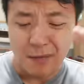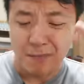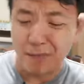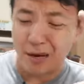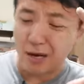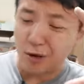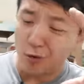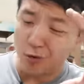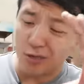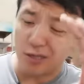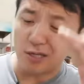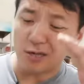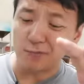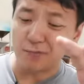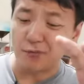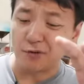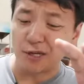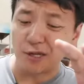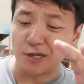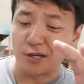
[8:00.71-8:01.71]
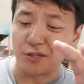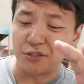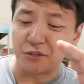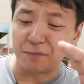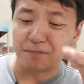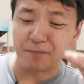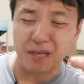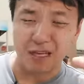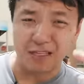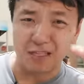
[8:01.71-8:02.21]
My only complaint is
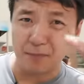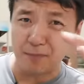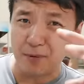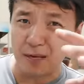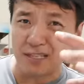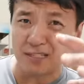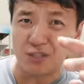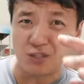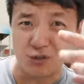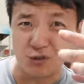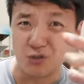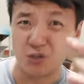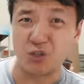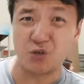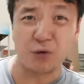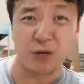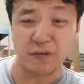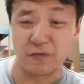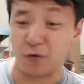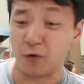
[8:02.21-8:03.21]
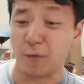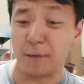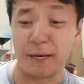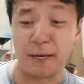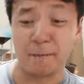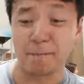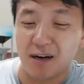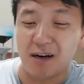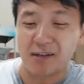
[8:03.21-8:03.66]
it's a bit too sweet for me.